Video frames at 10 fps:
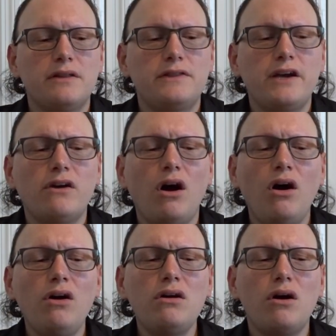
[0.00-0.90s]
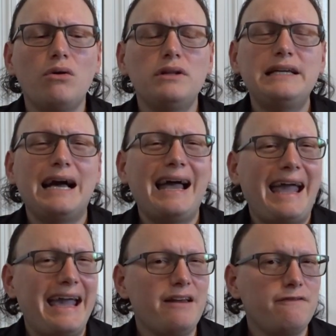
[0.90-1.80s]
There are only a
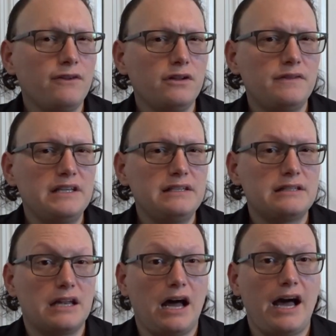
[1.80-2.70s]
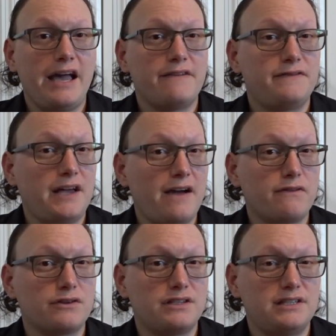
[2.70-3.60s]
handful of these that I have
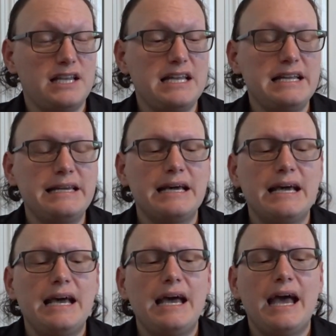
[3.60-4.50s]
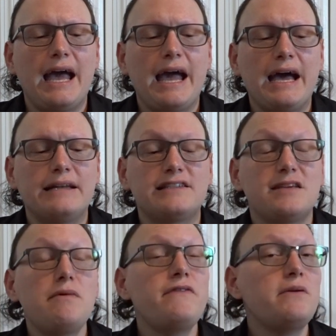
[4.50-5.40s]
ever seen, and
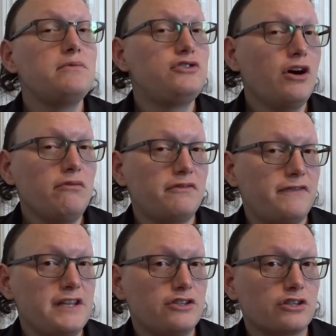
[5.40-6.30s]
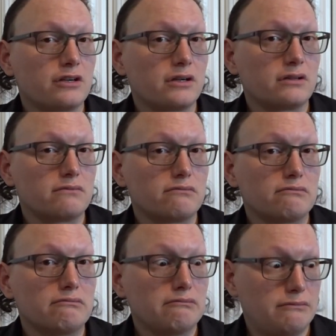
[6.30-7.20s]
some of them don't feature
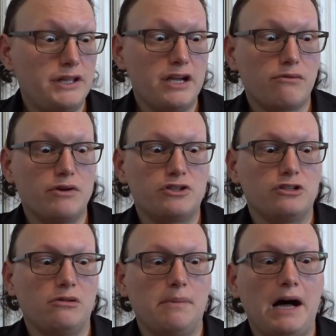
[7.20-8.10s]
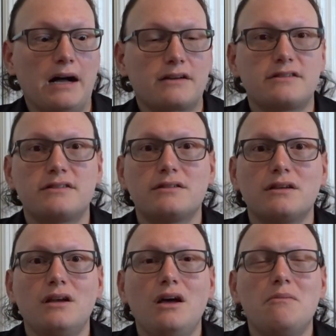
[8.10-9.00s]
the original box.
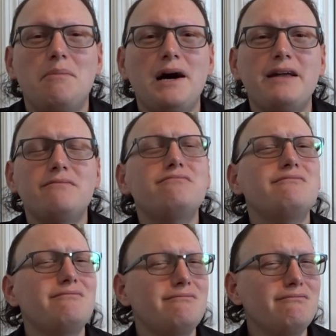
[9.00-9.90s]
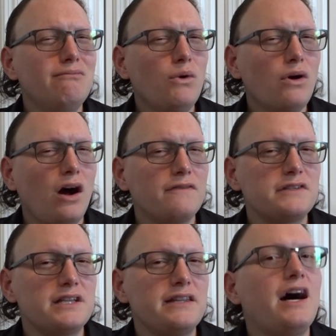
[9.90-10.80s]
But more
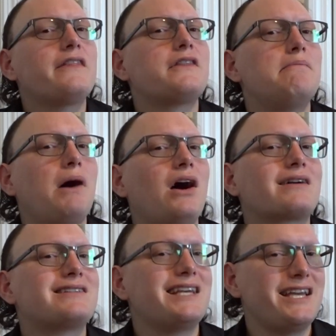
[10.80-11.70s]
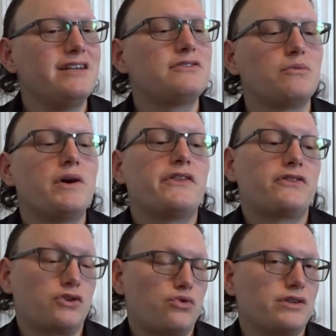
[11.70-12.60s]
often than not, the box is
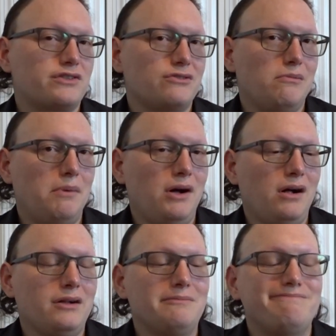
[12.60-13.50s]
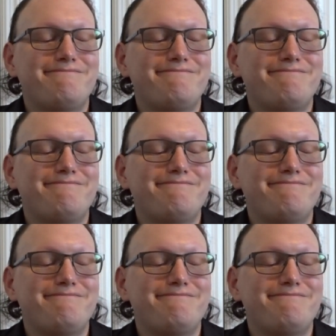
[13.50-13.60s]
with the crystal ball.